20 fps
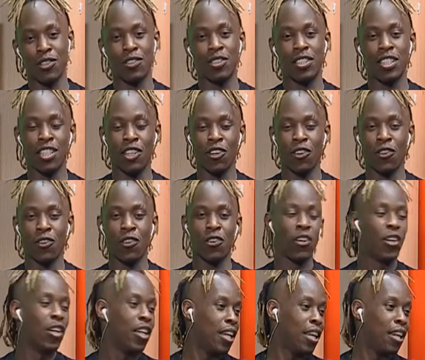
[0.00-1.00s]
Si ndio?
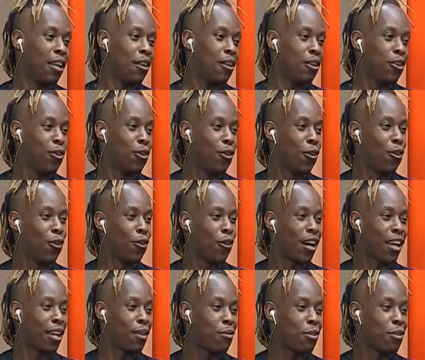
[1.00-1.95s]
Ndugu, karibu